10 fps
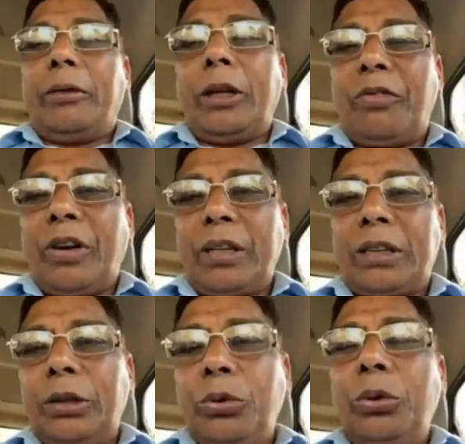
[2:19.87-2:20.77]
The first
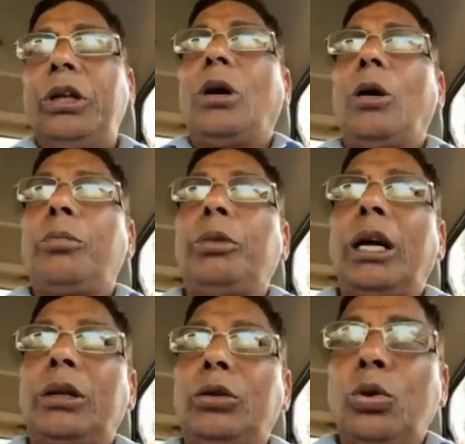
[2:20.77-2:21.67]
unit of
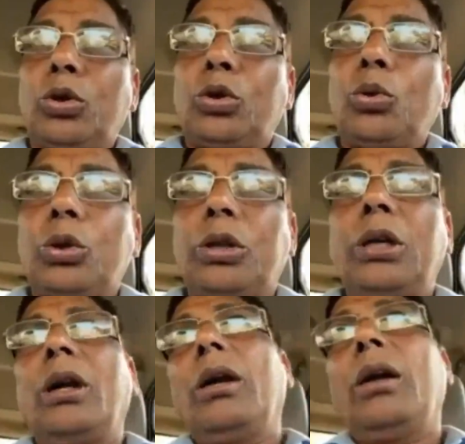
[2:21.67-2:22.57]
those
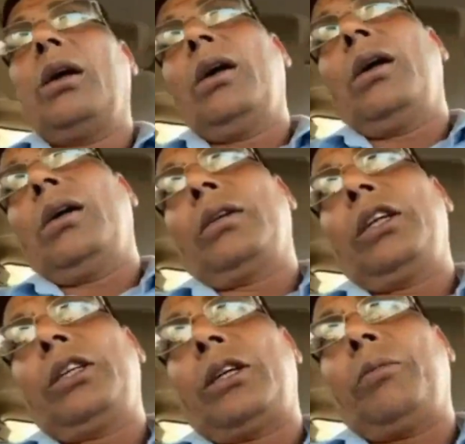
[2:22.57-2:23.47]
social
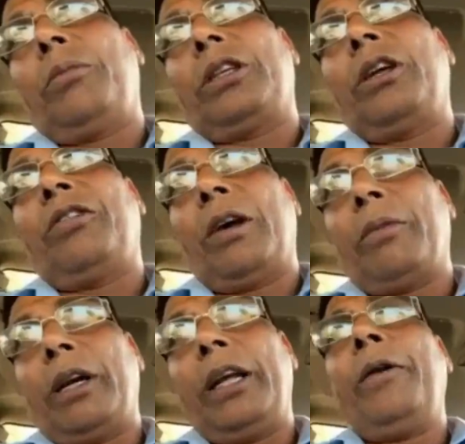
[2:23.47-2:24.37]
system is the
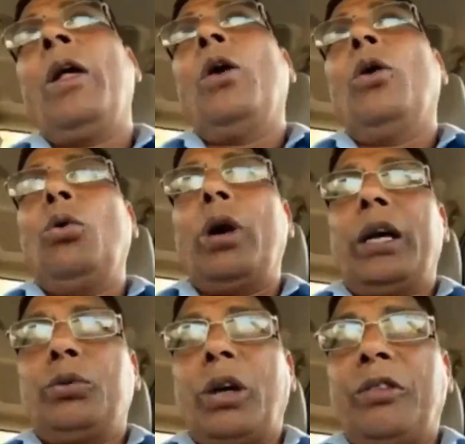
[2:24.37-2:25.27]
family, who
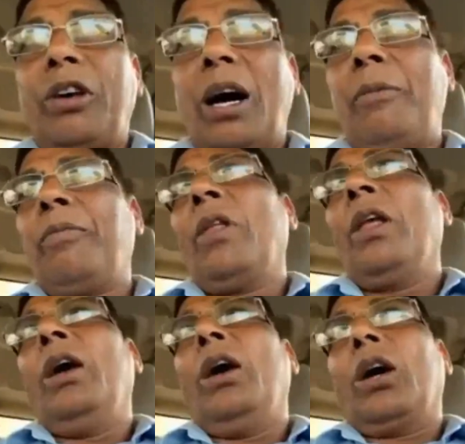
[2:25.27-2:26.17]
has one farm,
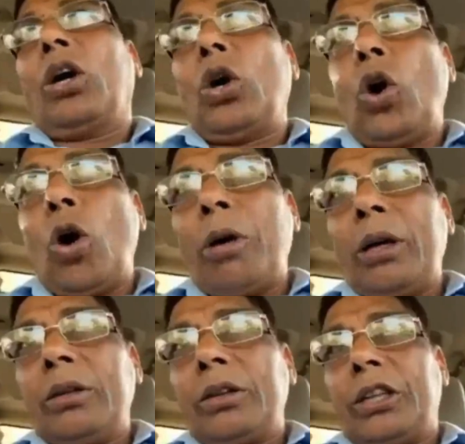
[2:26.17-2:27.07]
a
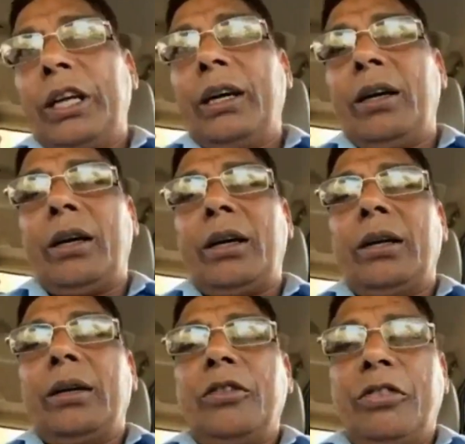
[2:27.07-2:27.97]
common shared
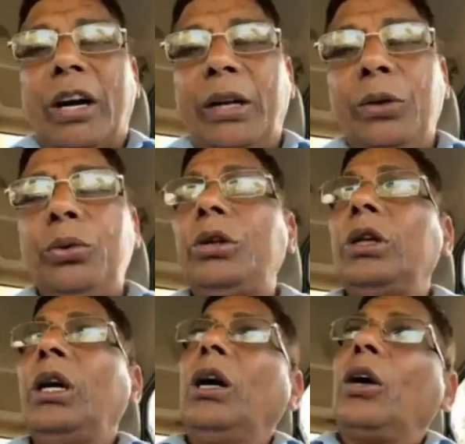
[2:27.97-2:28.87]
values,
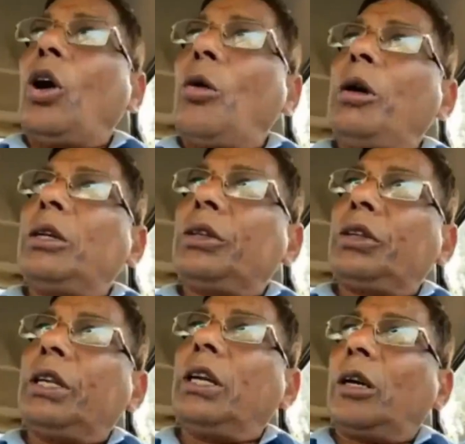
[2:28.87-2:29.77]
common
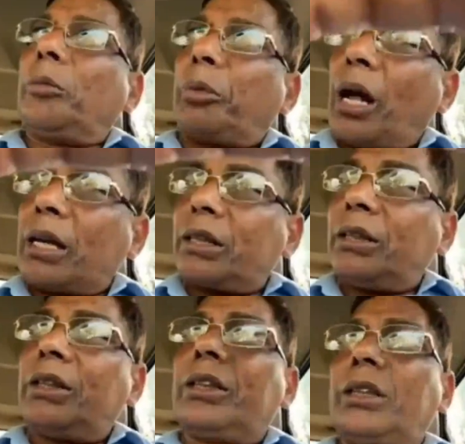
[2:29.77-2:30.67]
shared production
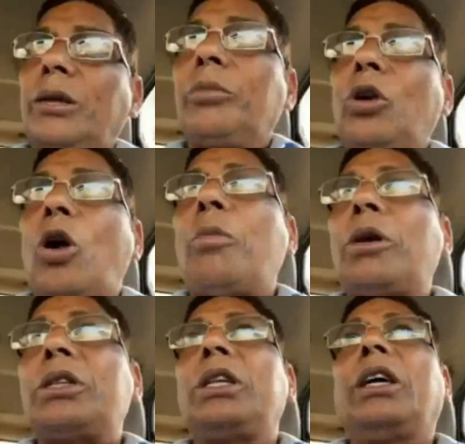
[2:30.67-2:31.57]
system, common
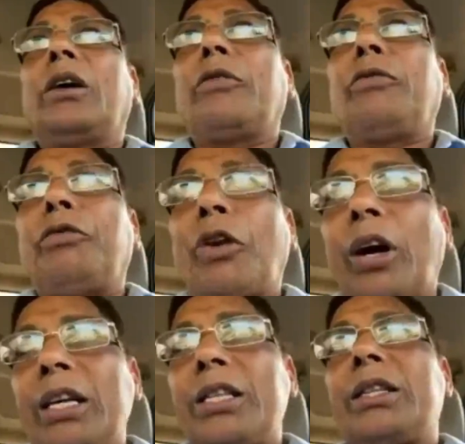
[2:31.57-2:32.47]
shared
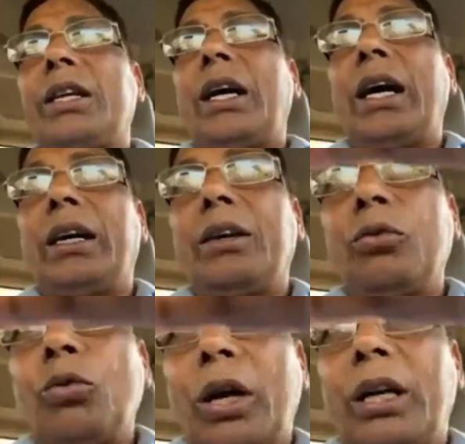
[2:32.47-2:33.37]
forest and
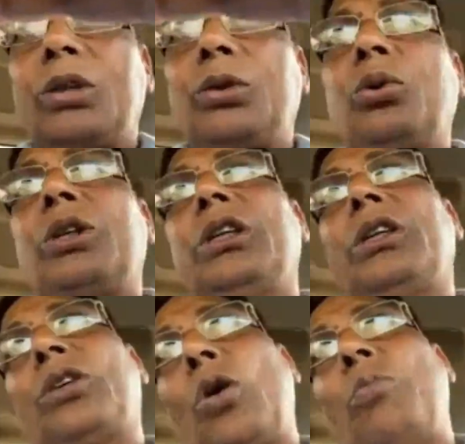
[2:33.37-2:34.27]
water resources,
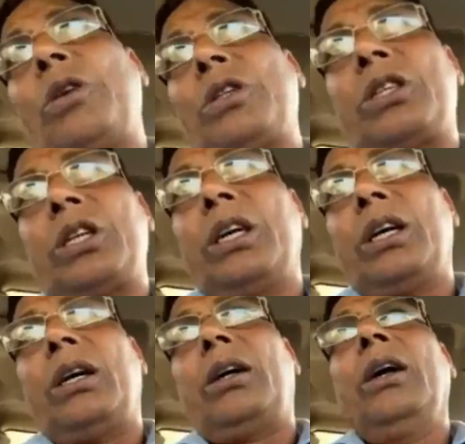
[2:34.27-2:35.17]
common
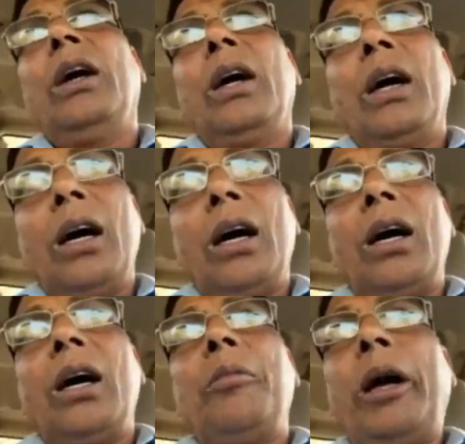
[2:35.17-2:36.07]
shared
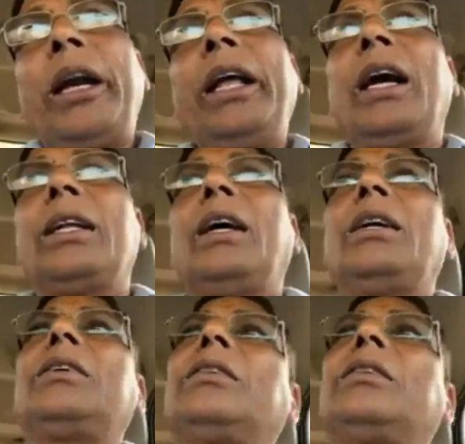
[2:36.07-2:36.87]
many others